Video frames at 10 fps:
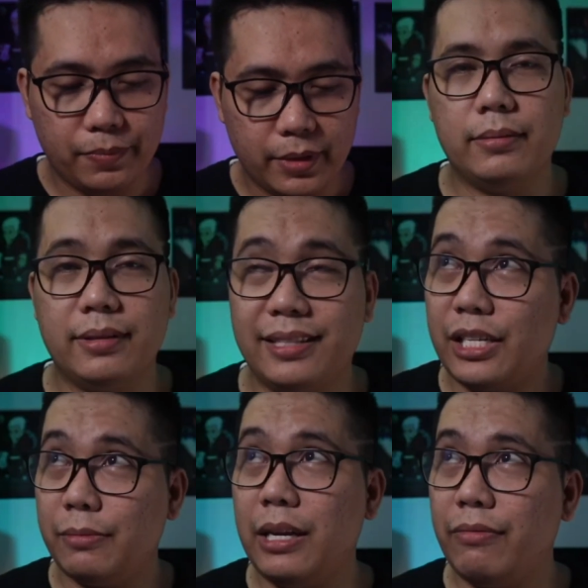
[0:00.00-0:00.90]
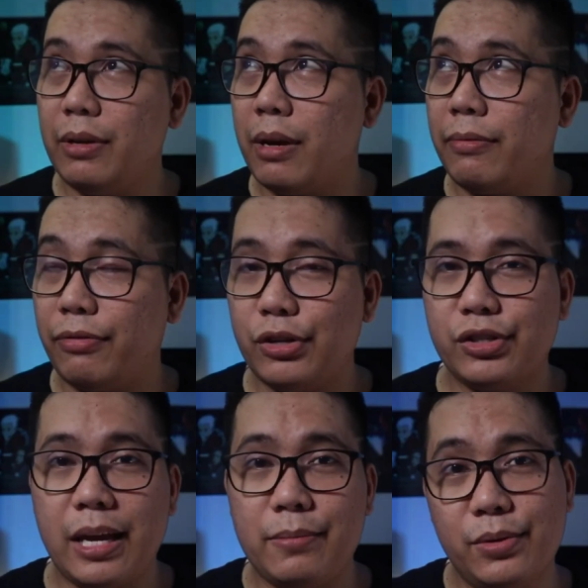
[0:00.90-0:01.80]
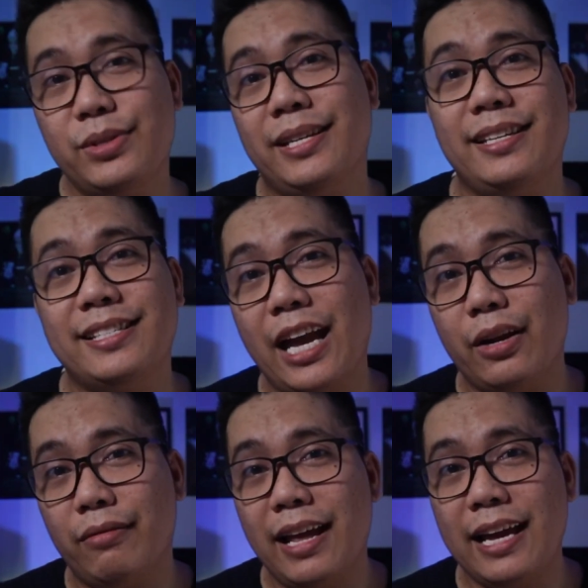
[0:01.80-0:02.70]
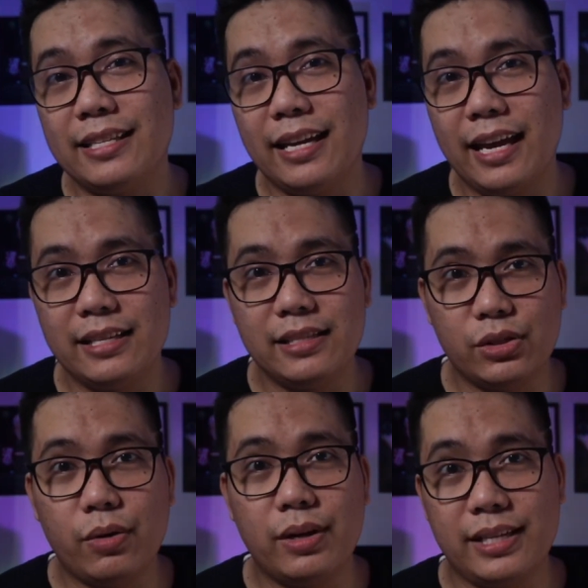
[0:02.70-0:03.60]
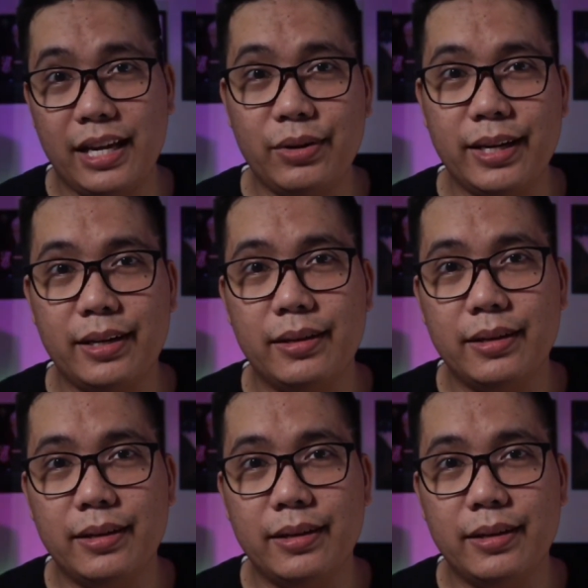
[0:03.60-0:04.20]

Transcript: This is even my first time using this kind of light, and so has Adrian.